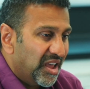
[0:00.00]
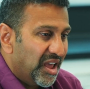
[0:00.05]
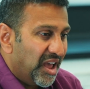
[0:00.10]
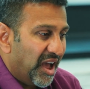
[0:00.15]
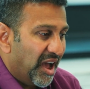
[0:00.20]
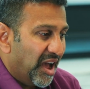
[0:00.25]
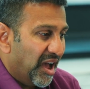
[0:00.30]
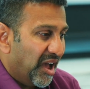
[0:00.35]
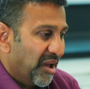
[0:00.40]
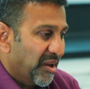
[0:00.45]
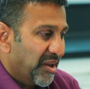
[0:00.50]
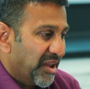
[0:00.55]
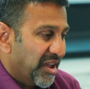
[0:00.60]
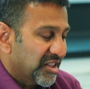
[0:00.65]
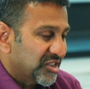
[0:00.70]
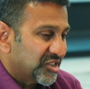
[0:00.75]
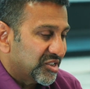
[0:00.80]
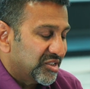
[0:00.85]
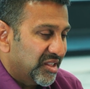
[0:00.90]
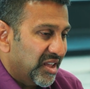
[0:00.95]

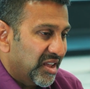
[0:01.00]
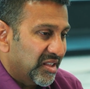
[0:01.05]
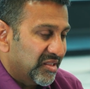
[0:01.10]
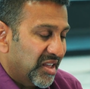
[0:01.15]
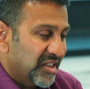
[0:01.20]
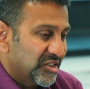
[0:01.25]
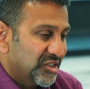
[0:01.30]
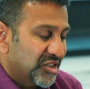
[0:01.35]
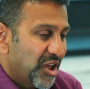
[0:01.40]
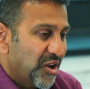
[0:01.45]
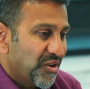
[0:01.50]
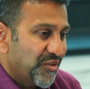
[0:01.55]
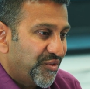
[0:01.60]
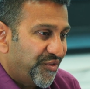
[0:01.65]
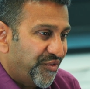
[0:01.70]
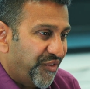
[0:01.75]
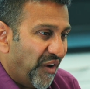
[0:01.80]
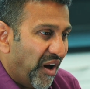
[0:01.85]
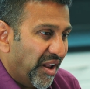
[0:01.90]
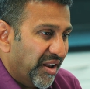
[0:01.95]
There's no
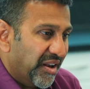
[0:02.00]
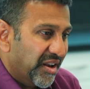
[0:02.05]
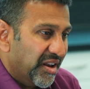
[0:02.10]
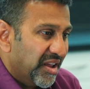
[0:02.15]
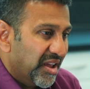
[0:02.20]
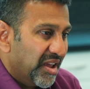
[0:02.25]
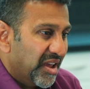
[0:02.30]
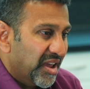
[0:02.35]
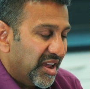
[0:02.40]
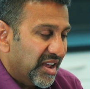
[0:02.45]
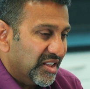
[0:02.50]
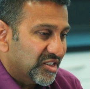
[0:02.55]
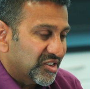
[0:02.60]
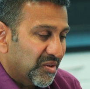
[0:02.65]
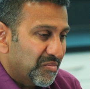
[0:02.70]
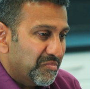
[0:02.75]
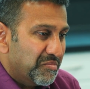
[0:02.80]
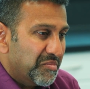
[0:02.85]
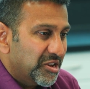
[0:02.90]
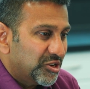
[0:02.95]
fun. It's a
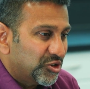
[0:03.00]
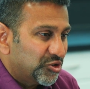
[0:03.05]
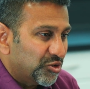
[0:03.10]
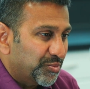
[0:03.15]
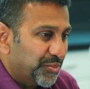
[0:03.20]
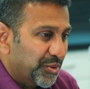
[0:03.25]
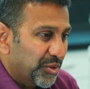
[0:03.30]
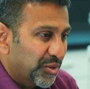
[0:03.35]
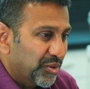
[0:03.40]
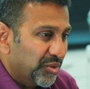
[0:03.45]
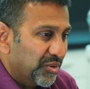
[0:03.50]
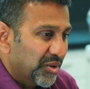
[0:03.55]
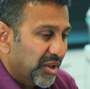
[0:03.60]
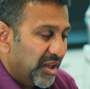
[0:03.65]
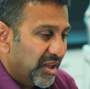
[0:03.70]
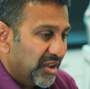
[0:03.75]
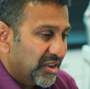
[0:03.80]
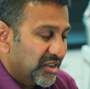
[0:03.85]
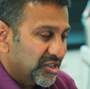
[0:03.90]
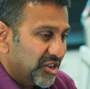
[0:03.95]
miserable
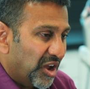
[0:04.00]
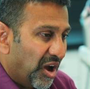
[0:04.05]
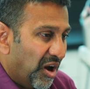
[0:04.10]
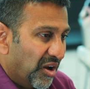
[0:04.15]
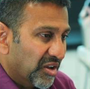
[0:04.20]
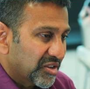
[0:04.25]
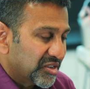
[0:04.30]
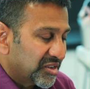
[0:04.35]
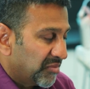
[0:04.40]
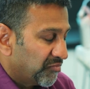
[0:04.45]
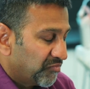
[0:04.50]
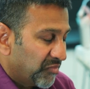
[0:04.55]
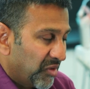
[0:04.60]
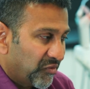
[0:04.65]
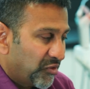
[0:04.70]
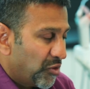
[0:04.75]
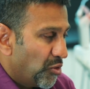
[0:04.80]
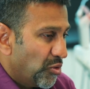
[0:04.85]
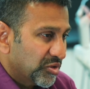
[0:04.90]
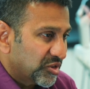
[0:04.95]
task. Of
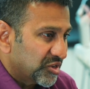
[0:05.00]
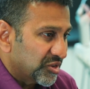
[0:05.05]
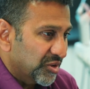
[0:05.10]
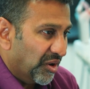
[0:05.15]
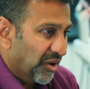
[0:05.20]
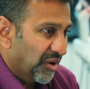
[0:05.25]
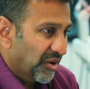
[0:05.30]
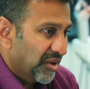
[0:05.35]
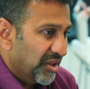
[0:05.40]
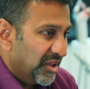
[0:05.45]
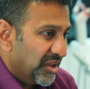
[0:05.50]
course not.